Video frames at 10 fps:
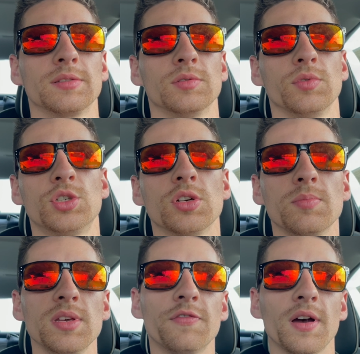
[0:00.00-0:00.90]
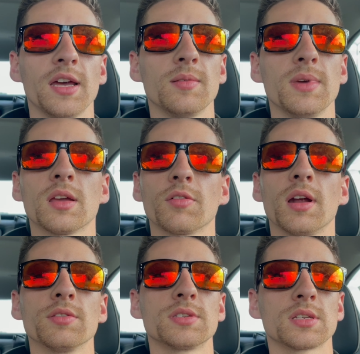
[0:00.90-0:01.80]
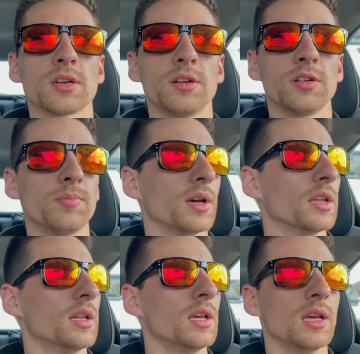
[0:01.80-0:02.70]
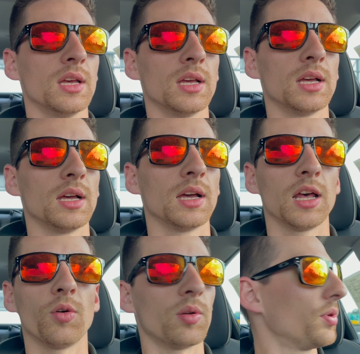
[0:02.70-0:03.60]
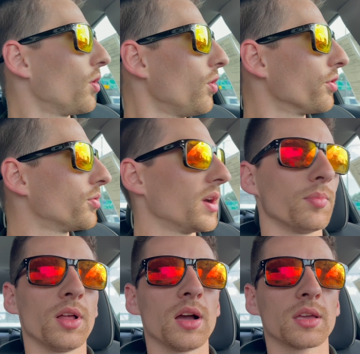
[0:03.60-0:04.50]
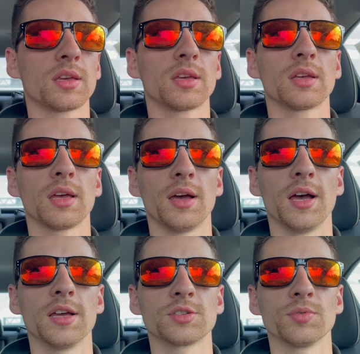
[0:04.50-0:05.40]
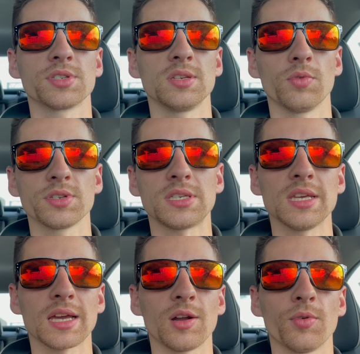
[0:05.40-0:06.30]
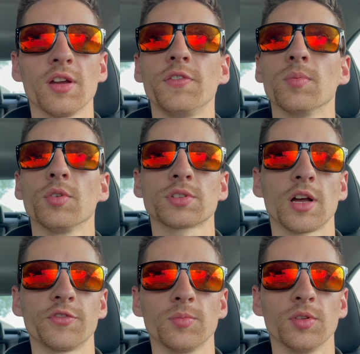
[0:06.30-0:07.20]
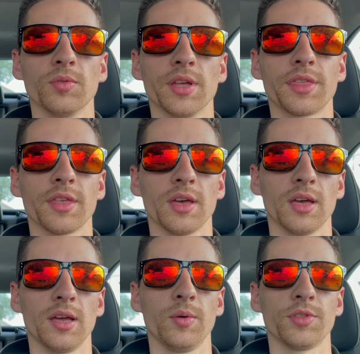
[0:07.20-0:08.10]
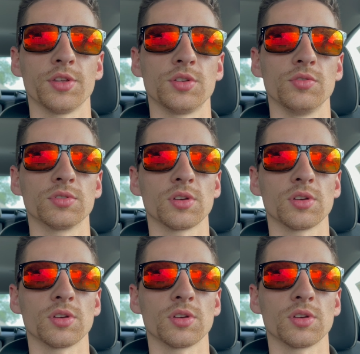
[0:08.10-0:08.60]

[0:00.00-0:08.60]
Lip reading: We should be fine to make around 600, but I don't want to put a hole through my block. So we'll see kind of where I feel most comfortable with the tune.